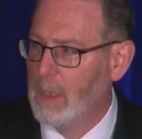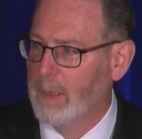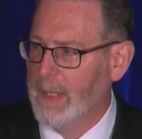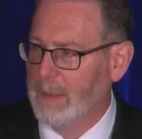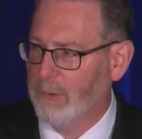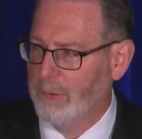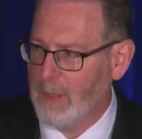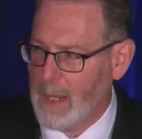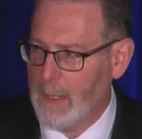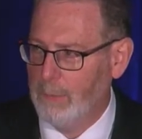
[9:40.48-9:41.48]
That
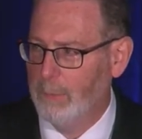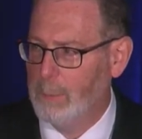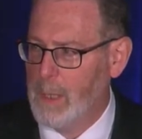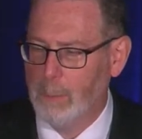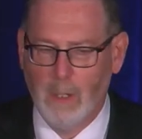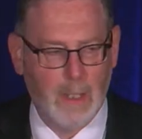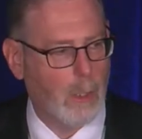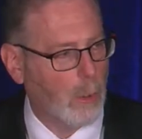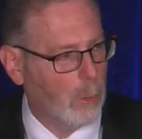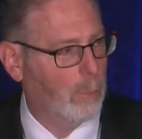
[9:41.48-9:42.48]
saves people at
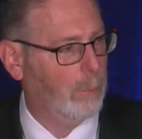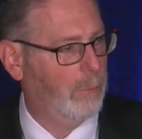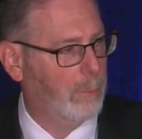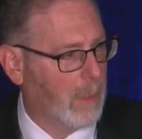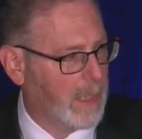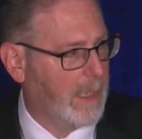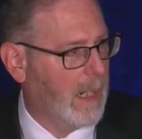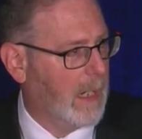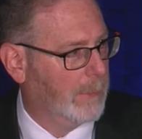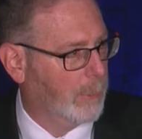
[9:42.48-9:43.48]
homes money
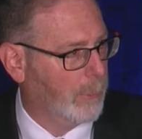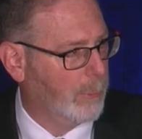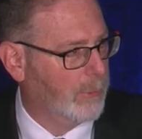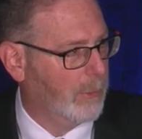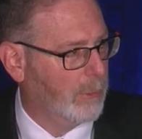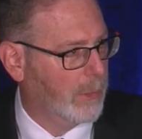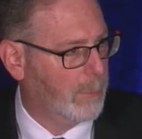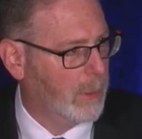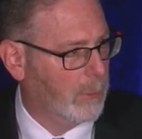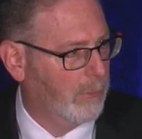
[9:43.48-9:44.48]
on their utility
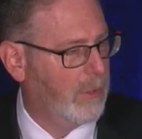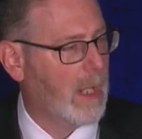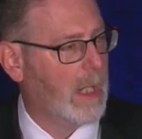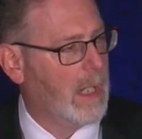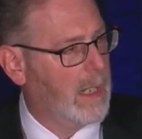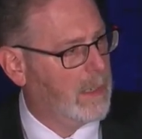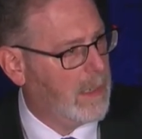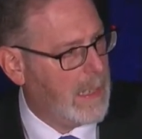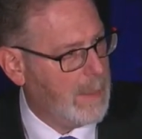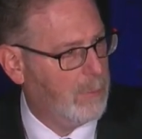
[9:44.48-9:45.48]
bills. It
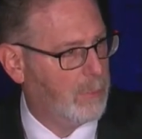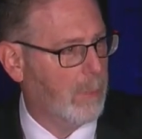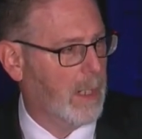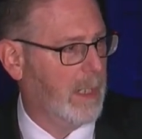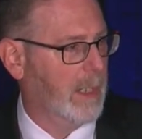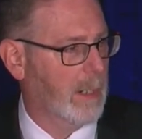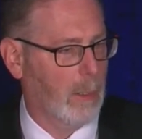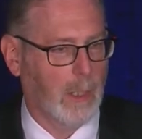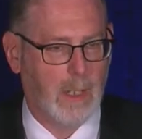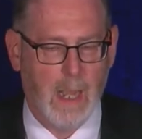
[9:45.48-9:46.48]
keeps money in
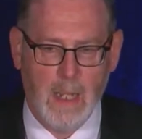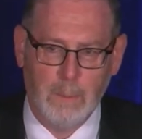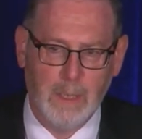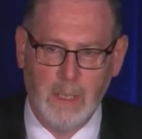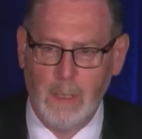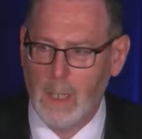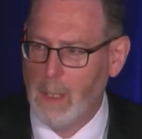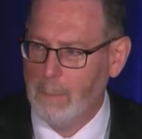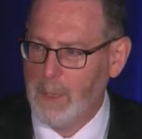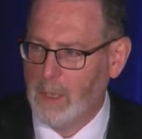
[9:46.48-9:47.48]
our economy
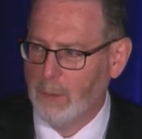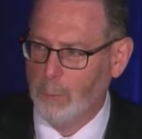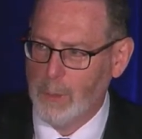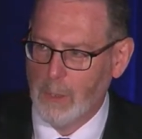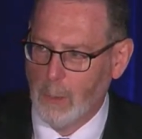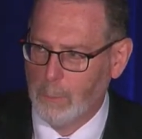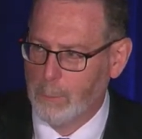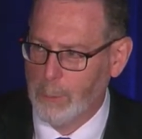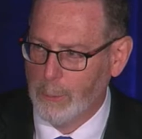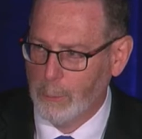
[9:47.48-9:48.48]
because we don't
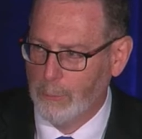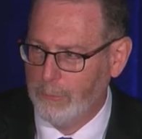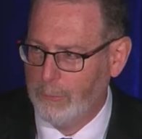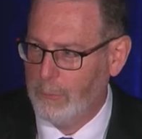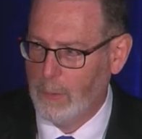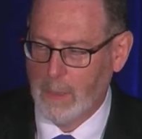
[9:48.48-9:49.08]
produce,